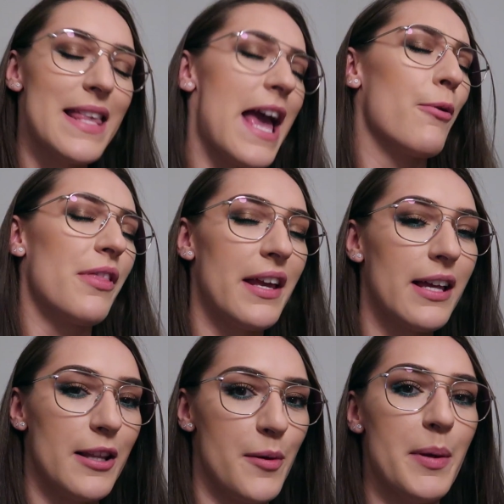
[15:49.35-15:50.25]
And yeah, I will
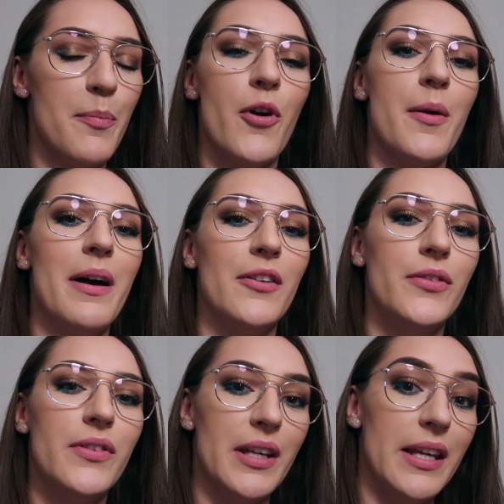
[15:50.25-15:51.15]
think a little bit more
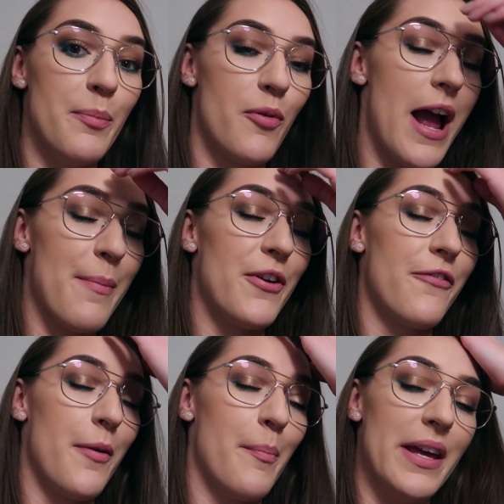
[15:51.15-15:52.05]
about the primer
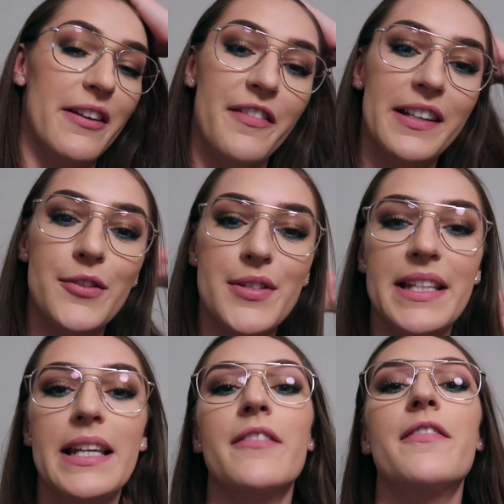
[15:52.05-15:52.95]
from Benefit to
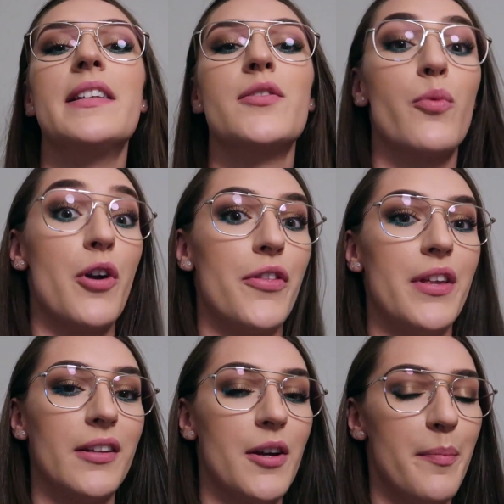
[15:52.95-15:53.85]
see if it's worth
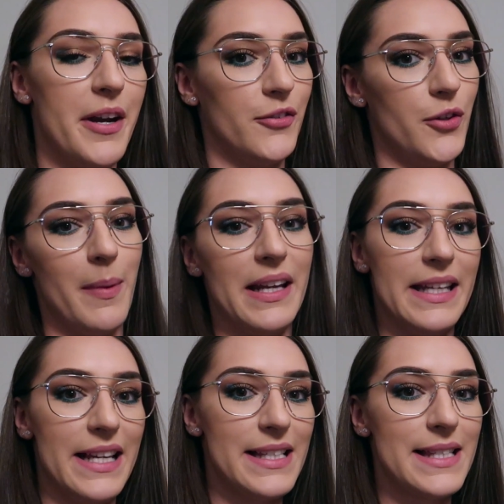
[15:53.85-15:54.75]
it compared to my
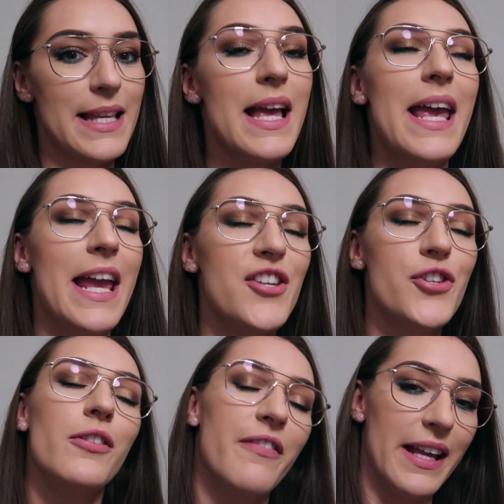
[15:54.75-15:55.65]
NYX
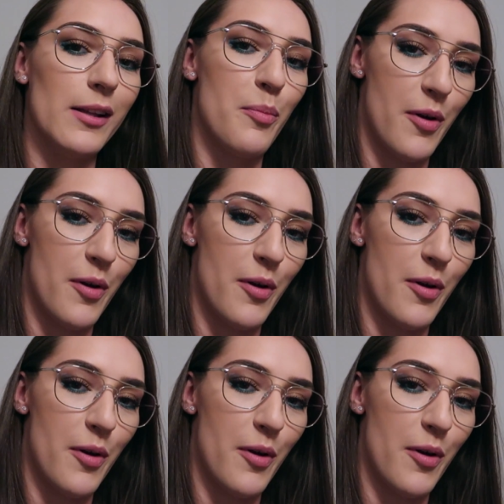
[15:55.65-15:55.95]
Angel Veil